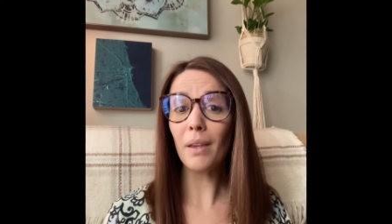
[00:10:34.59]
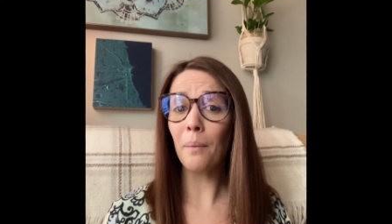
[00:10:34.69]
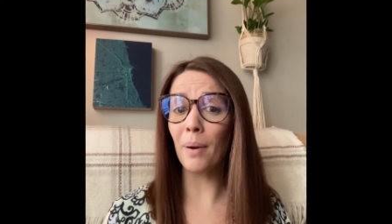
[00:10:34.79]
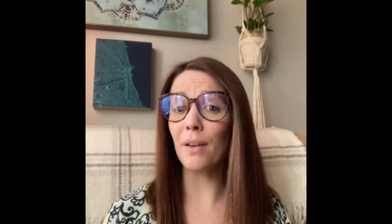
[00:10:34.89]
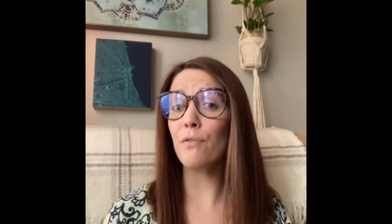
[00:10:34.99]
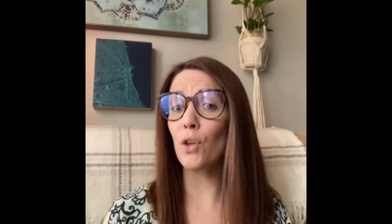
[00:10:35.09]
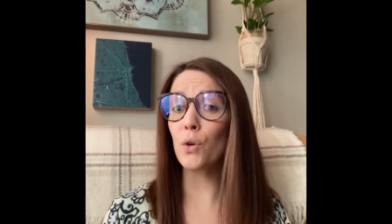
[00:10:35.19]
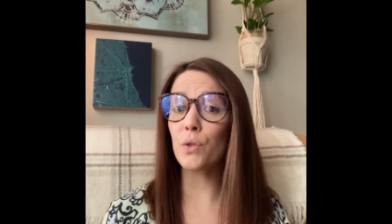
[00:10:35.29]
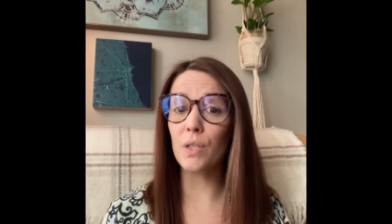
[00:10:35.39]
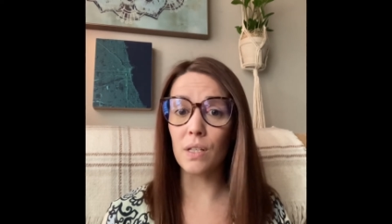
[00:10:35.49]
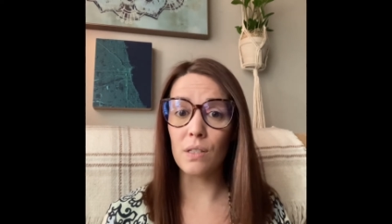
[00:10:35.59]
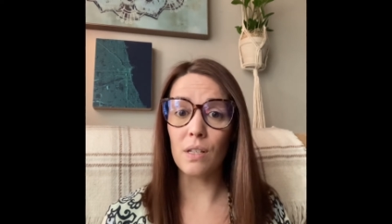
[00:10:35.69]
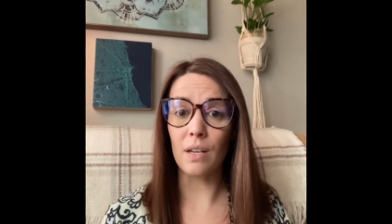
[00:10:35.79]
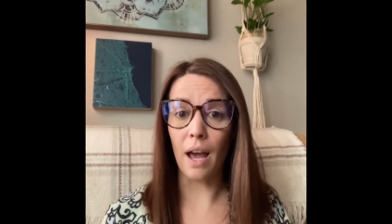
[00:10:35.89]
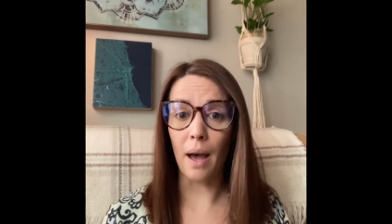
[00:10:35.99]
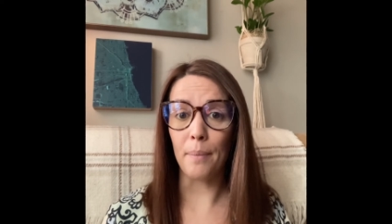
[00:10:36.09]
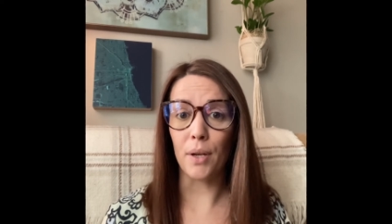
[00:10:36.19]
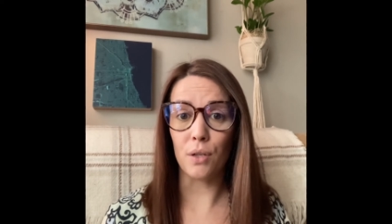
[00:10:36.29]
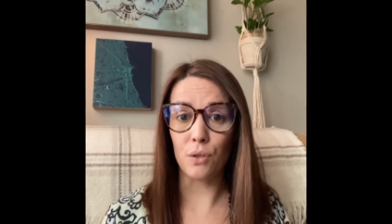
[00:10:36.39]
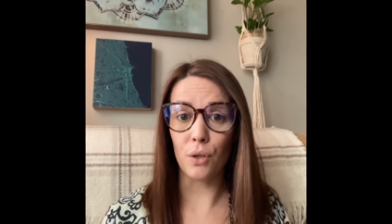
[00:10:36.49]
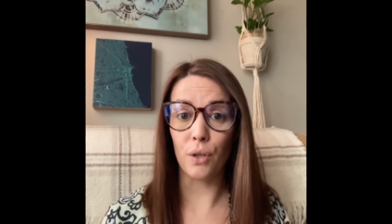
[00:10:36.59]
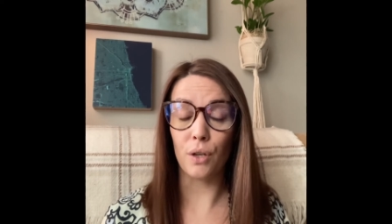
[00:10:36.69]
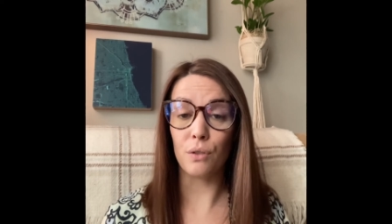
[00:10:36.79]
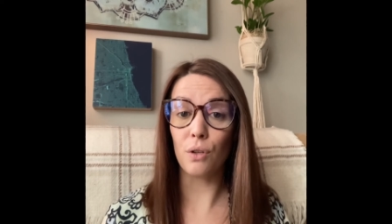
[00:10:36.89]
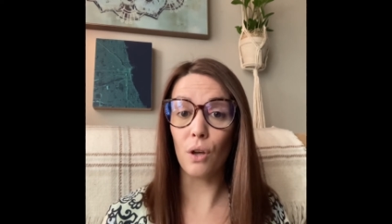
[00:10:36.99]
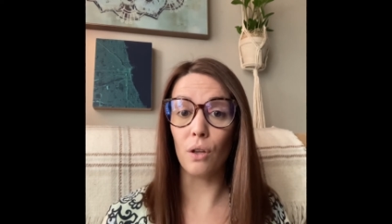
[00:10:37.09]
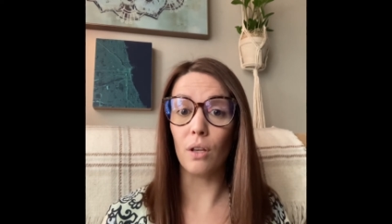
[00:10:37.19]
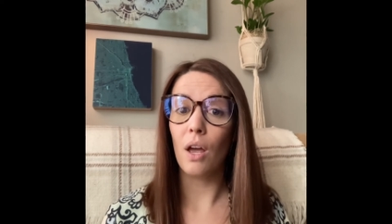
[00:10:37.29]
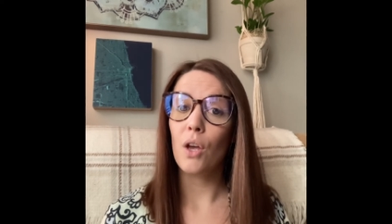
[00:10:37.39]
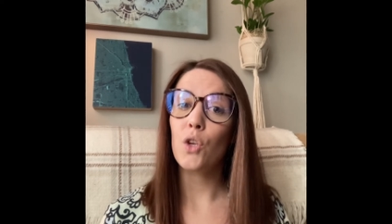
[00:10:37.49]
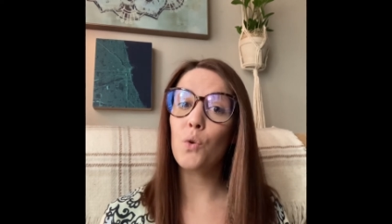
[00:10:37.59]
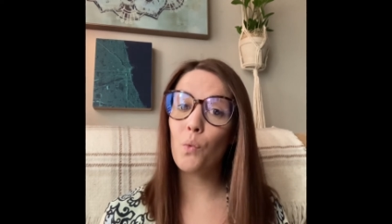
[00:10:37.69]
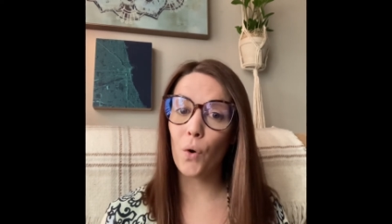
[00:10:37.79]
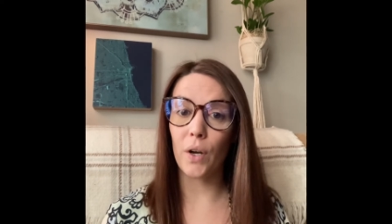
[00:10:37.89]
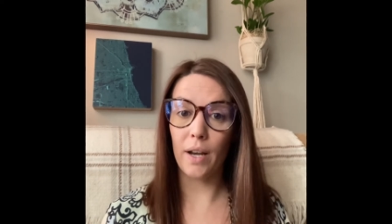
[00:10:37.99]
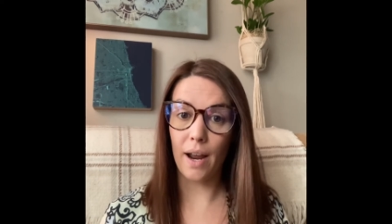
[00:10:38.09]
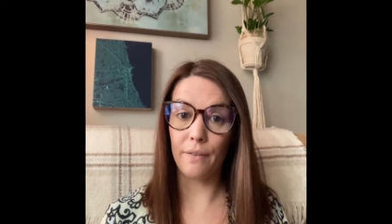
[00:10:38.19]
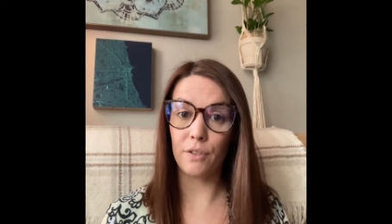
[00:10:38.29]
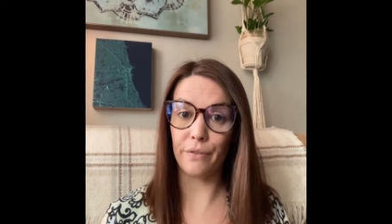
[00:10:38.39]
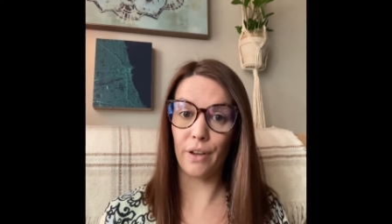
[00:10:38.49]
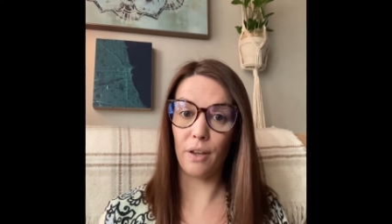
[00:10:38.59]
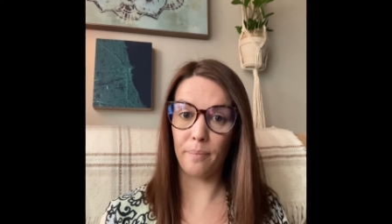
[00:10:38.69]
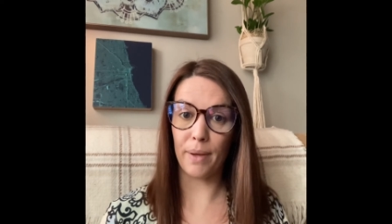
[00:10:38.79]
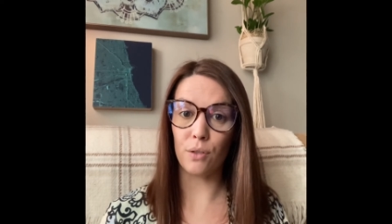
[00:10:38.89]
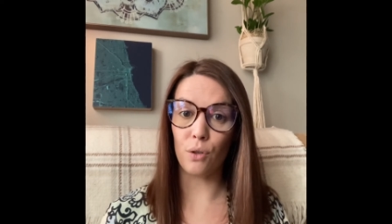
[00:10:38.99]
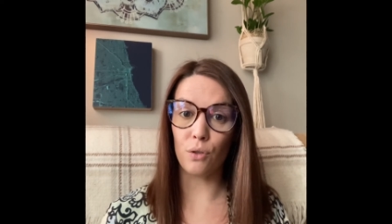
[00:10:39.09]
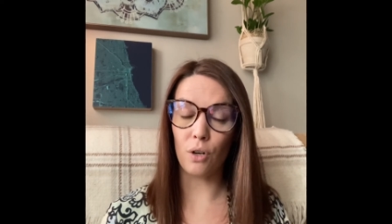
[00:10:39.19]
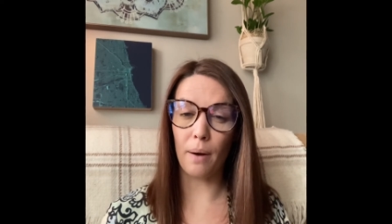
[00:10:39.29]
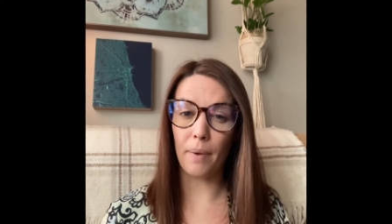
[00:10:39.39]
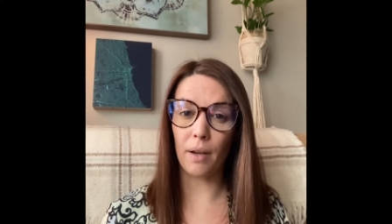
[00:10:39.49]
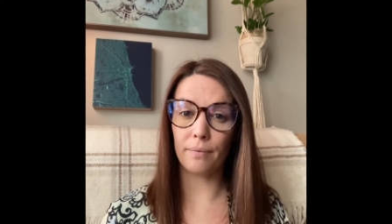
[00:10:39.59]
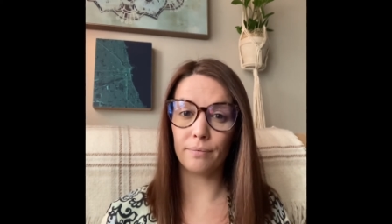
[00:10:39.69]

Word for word: But if those things didn't happen until an adult, you wouldn't have developmental trauma.